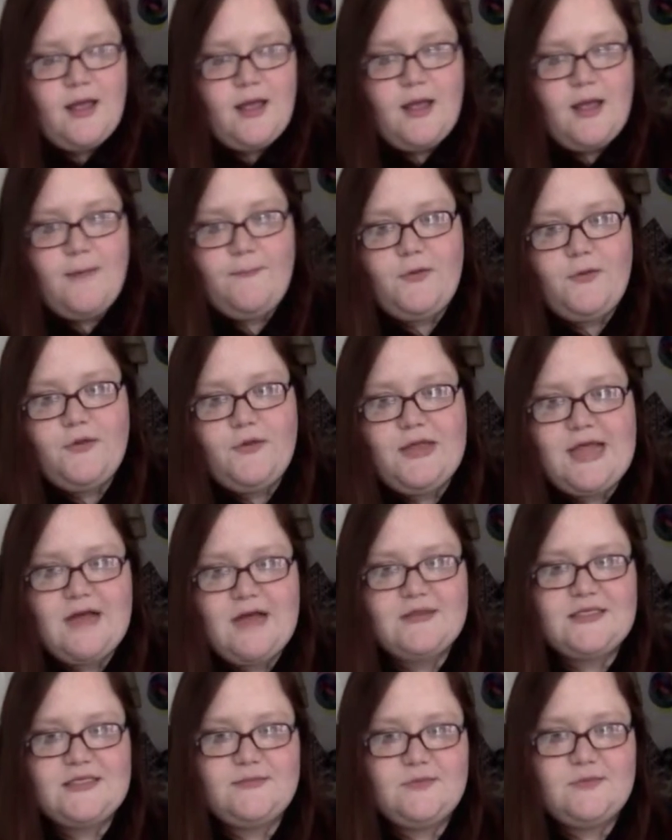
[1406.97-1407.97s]
and pulling
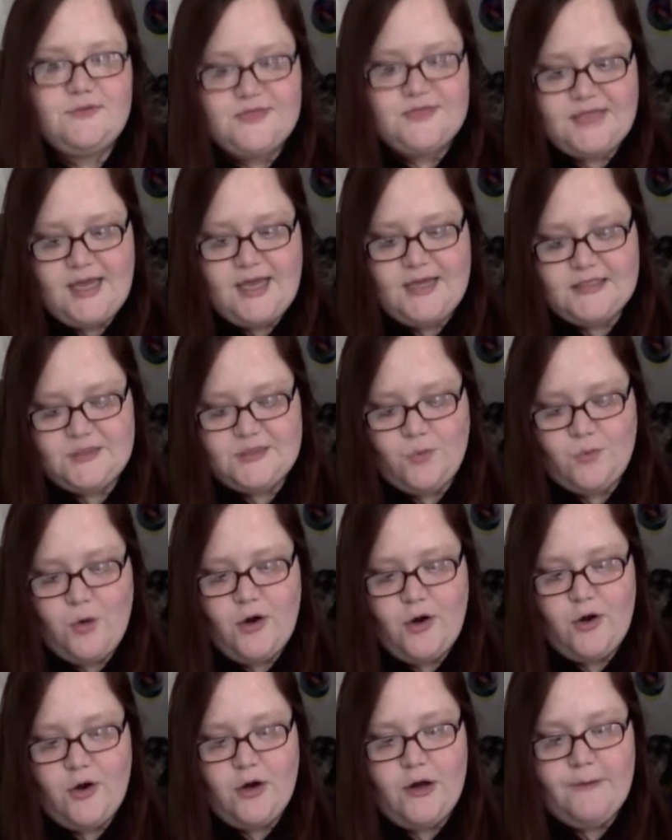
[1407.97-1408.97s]
out some new skeins to
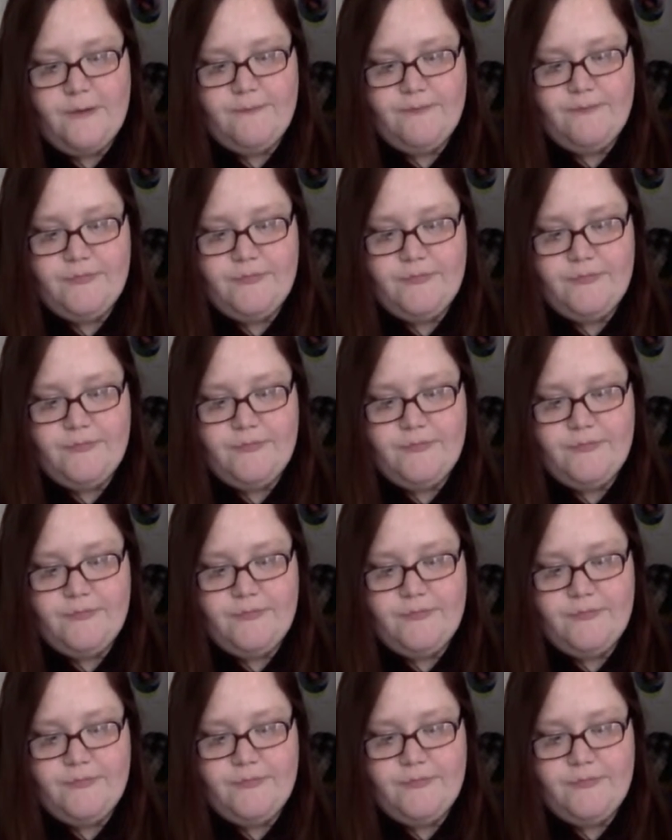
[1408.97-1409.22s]
work on.